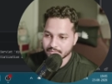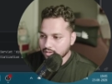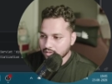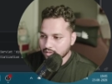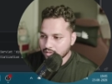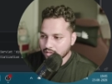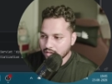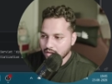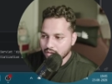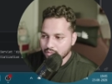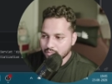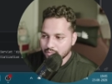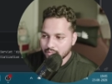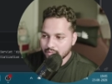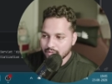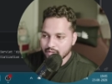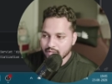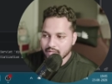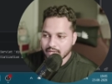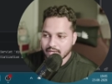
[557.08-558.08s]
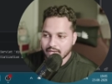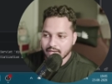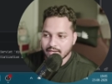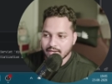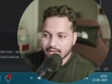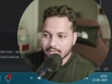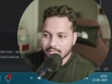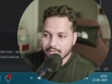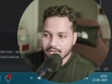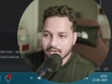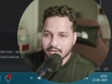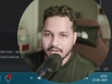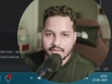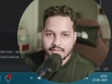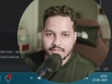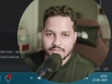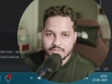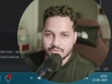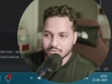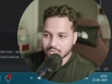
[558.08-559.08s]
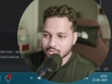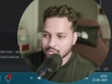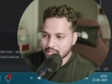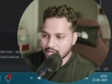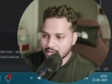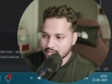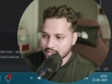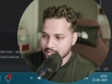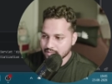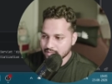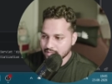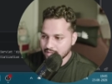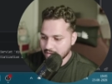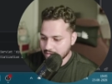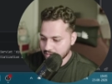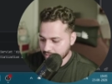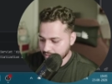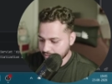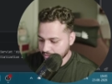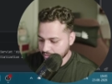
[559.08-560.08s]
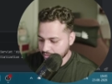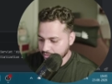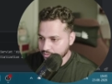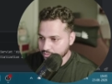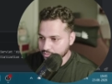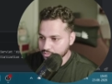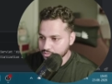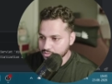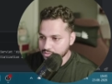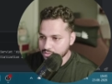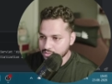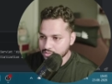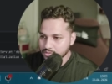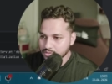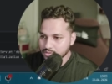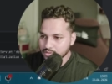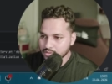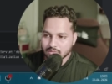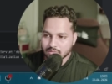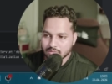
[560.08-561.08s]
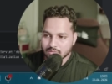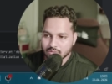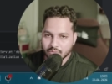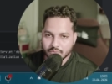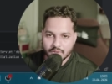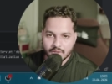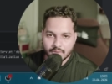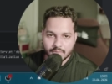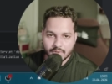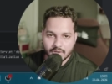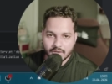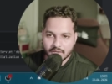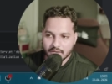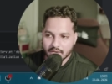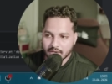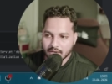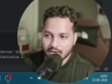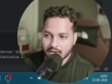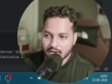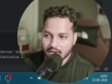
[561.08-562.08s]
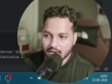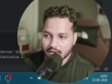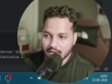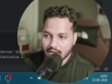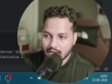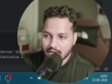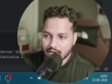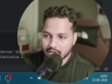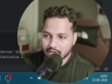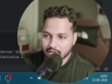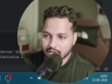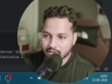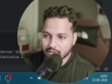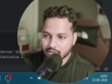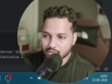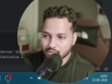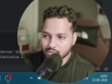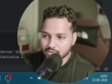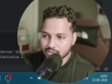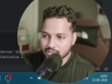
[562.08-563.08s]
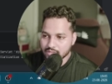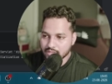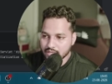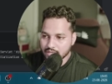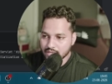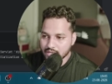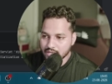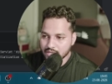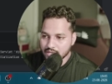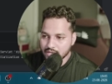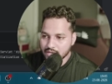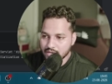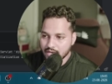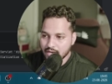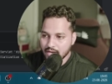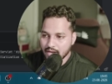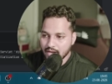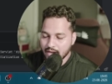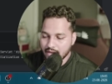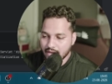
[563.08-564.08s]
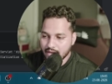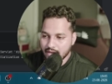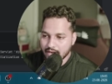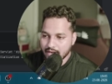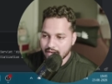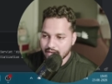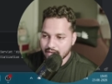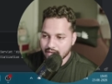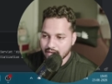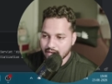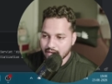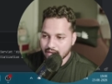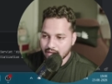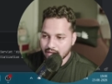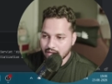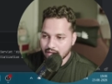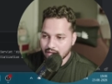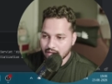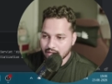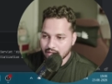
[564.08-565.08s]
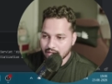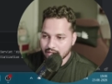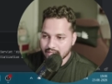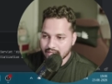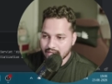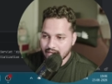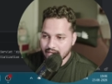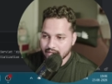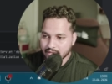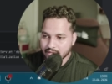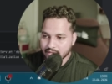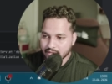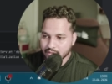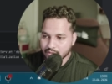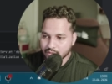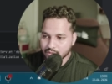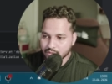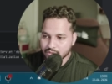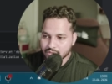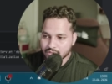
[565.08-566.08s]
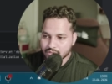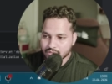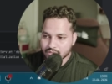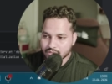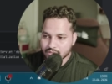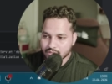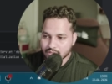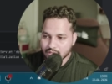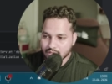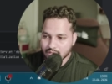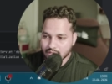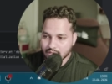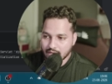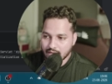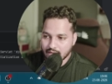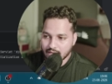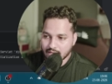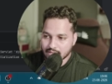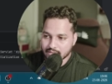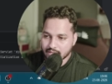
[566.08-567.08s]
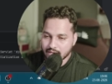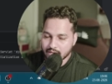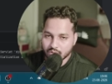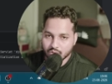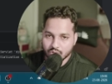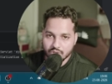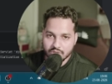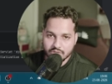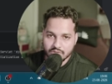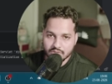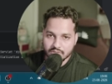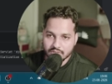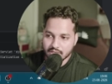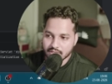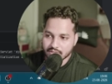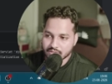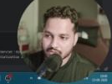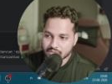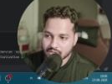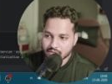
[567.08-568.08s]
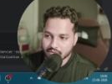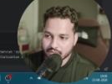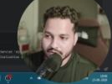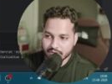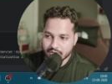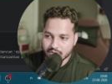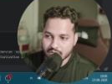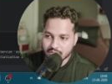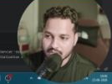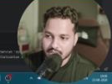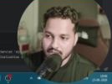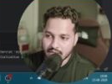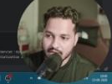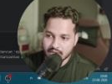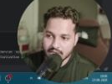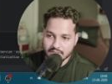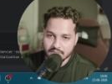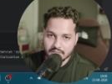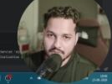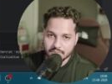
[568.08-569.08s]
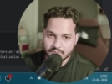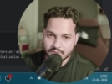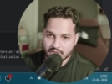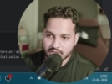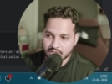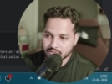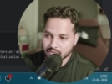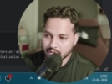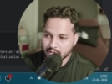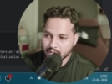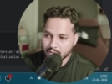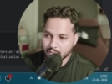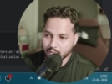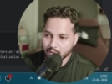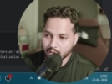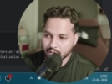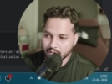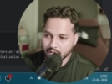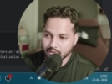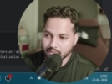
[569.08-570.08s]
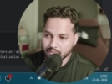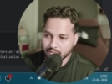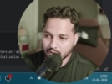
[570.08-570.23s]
Now we will create our next tool, that is calendar tools. So we have created calendar tools here, and in calendar tools, as I told you in the existing videos, that description is very important.